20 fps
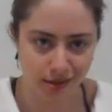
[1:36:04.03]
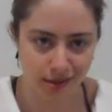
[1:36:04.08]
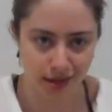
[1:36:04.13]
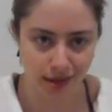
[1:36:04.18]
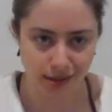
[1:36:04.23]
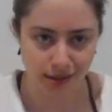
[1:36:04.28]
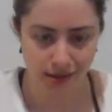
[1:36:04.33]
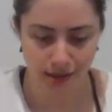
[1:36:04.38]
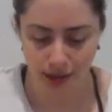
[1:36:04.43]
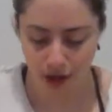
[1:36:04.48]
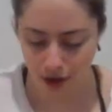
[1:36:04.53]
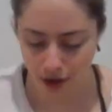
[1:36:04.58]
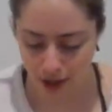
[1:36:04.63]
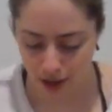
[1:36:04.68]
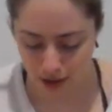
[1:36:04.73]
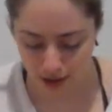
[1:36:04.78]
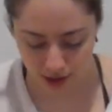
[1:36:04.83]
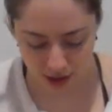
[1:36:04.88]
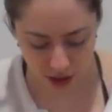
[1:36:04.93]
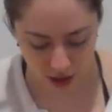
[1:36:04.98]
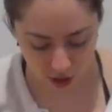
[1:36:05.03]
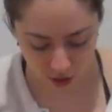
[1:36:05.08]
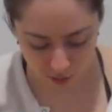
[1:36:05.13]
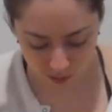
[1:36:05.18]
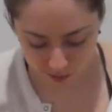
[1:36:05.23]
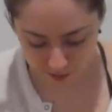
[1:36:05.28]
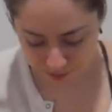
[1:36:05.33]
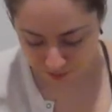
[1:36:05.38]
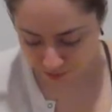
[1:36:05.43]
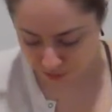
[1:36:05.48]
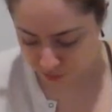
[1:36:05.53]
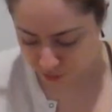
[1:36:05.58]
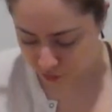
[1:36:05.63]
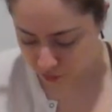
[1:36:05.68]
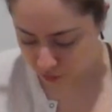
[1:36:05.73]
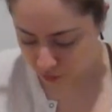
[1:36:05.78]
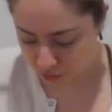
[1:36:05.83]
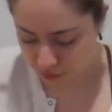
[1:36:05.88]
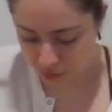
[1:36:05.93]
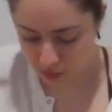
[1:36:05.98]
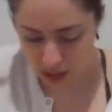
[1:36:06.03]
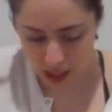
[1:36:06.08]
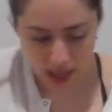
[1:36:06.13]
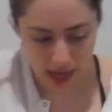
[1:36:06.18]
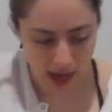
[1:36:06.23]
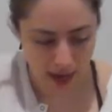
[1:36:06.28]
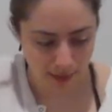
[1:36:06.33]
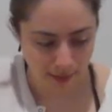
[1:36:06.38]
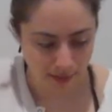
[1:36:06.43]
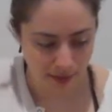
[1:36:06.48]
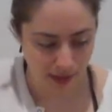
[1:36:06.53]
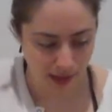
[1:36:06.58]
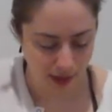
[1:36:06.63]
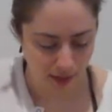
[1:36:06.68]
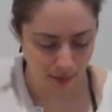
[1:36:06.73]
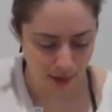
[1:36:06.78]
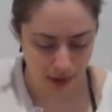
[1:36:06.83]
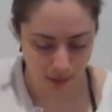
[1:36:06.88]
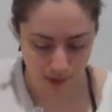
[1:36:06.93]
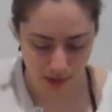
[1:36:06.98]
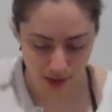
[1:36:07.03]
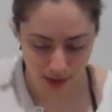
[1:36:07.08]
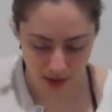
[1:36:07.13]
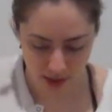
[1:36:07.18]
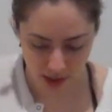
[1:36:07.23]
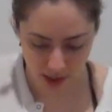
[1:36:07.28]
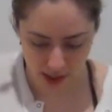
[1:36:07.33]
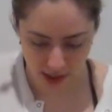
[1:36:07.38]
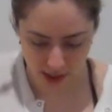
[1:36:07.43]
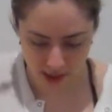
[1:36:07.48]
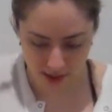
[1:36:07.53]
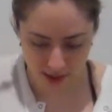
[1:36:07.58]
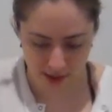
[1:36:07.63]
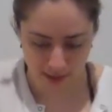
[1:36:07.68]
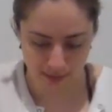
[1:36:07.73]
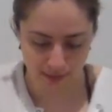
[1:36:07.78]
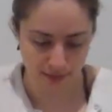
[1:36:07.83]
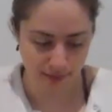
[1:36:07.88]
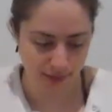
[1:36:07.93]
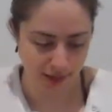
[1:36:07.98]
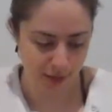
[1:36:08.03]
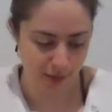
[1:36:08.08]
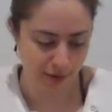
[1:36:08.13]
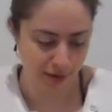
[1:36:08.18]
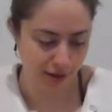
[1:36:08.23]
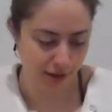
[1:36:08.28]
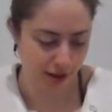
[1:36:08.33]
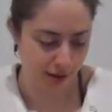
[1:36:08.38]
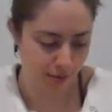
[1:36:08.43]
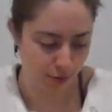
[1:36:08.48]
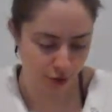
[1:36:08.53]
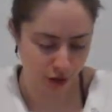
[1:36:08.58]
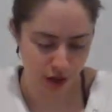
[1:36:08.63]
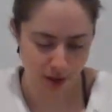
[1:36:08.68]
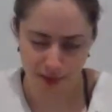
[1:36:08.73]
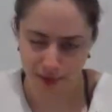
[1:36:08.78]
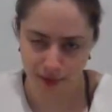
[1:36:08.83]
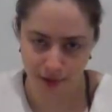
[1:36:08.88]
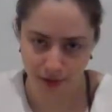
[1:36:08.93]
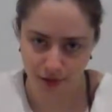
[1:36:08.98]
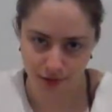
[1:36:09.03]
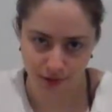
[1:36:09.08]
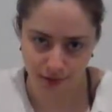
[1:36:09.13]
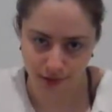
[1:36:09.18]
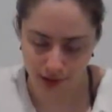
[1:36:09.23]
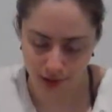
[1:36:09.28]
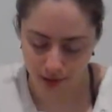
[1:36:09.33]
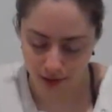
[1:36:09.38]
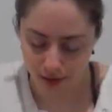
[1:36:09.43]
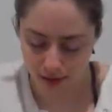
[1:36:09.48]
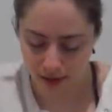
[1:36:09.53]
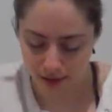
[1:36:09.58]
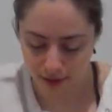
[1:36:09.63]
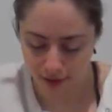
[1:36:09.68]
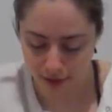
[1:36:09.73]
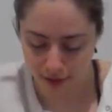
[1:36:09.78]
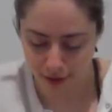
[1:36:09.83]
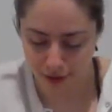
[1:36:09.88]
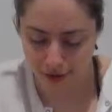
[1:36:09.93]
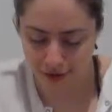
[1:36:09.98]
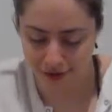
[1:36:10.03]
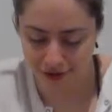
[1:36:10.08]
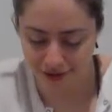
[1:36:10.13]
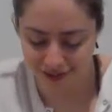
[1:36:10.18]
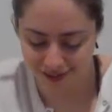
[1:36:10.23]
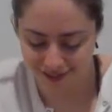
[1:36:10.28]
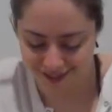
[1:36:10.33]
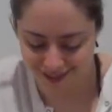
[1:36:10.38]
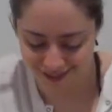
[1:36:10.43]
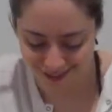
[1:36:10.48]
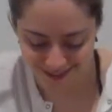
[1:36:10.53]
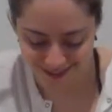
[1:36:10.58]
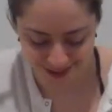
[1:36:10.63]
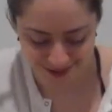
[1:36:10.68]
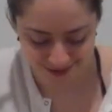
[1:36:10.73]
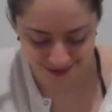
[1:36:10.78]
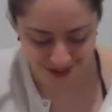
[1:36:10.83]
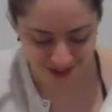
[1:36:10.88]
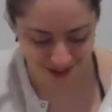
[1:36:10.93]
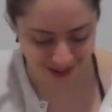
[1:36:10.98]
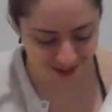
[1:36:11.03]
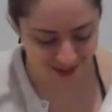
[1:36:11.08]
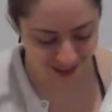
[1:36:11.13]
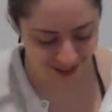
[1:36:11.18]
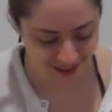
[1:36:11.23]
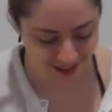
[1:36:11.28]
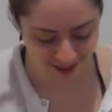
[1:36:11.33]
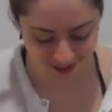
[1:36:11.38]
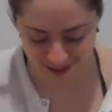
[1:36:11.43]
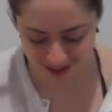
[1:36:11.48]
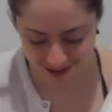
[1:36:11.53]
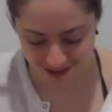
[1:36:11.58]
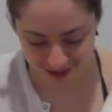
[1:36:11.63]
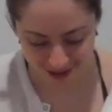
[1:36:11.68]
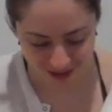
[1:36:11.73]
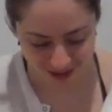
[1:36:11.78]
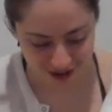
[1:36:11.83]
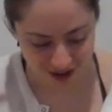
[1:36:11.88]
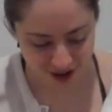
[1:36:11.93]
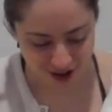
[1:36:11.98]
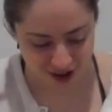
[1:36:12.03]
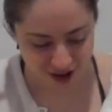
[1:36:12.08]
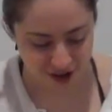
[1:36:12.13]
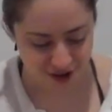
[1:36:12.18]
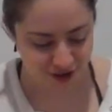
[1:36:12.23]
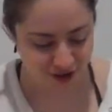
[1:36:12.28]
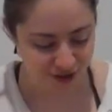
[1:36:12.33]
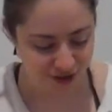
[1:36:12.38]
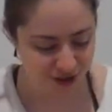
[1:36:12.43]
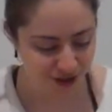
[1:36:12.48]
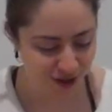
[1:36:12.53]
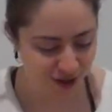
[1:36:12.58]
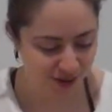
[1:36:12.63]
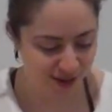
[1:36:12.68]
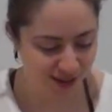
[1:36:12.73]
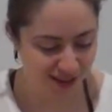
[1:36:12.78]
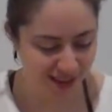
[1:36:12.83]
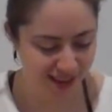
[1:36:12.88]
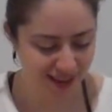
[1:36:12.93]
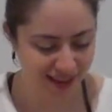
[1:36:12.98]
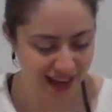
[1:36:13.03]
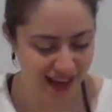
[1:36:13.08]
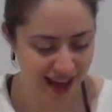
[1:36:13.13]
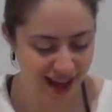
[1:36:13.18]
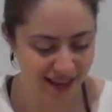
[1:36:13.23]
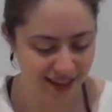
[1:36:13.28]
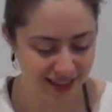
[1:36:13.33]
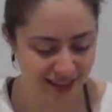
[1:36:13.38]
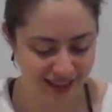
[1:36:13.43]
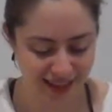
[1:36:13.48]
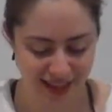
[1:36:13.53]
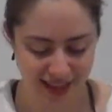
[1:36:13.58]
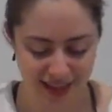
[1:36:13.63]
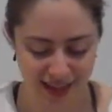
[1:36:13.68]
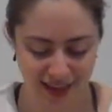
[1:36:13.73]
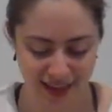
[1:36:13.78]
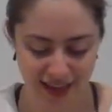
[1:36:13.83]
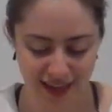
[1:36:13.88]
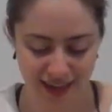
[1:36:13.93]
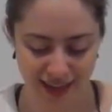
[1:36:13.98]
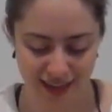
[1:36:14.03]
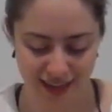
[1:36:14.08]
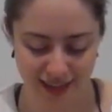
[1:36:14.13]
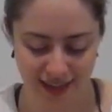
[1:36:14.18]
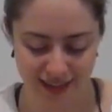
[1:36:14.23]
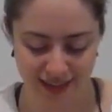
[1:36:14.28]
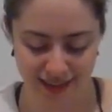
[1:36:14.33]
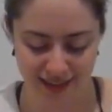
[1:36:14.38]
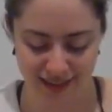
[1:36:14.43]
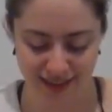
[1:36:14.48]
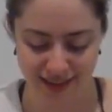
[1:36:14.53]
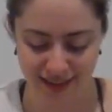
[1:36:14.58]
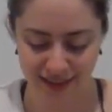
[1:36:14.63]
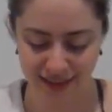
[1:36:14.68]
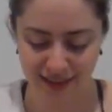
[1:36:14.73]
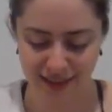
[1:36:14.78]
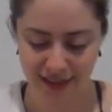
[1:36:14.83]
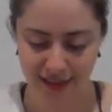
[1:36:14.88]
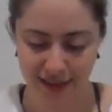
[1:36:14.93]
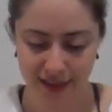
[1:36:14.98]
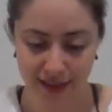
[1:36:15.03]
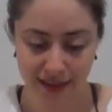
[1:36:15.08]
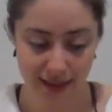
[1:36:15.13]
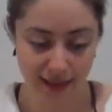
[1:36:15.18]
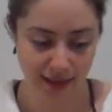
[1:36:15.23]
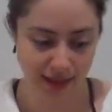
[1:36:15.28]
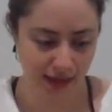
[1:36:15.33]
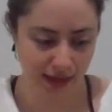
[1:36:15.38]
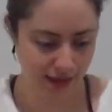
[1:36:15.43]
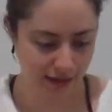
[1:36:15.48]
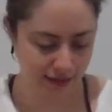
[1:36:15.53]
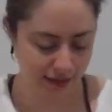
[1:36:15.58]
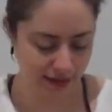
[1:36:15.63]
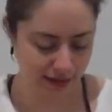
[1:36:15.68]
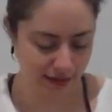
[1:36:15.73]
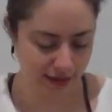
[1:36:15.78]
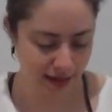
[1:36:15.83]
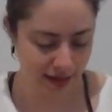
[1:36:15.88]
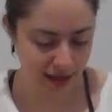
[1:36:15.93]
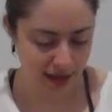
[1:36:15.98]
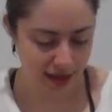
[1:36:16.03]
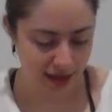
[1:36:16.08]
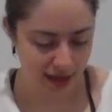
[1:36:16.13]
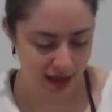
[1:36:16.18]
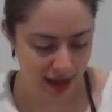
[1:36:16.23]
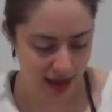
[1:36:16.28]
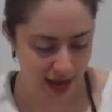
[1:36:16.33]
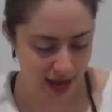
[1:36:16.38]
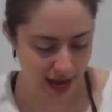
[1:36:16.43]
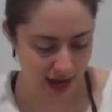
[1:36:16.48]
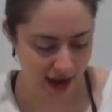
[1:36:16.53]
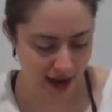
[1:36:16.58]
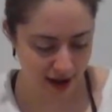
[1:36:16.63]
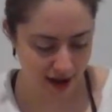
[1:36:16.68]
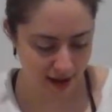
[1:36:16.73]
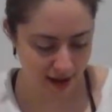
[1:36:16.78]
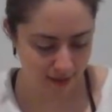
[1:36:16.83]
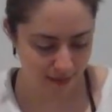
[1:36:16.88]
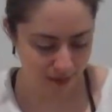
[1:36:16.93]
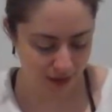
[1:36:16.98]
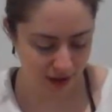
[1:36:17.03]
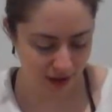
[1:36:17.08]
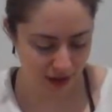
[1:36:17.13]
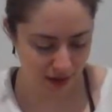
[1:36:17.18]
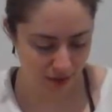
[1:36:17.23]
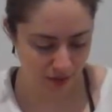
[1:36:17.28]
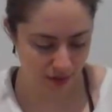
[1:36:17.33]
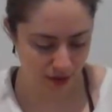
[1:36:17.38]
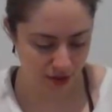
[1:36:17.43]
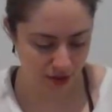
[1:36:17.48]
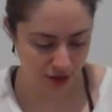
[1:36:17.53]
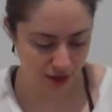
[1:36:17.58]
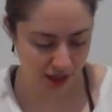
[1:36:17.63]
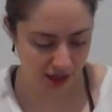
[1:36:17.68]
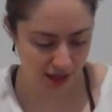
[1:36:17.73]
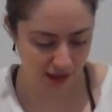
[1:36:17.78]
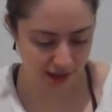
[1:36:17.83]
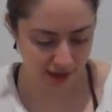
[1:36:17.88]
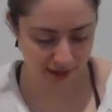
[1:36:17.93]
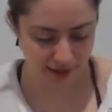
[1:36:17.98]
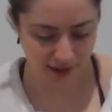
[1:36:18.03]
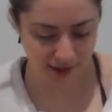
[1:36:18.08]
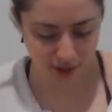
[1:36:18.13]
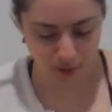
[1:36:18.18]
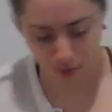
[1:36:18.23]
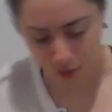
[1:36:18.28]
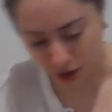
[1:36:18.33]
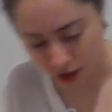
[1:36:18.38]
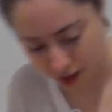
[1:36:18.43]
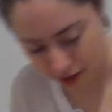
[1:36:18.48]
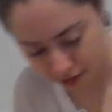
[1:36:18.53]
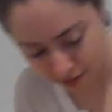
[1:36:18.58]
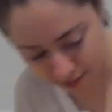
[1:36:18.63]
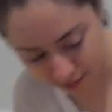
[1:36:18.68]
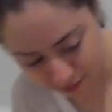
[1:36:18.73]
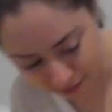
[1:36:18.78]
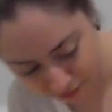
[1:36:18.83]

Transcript: necessary. So I think I'm done with these. I'm done with the gumdrop. I'll probably just eat it, you know, done with the licorice. So the last thing is these. And I'm thinking we just kind of like spread them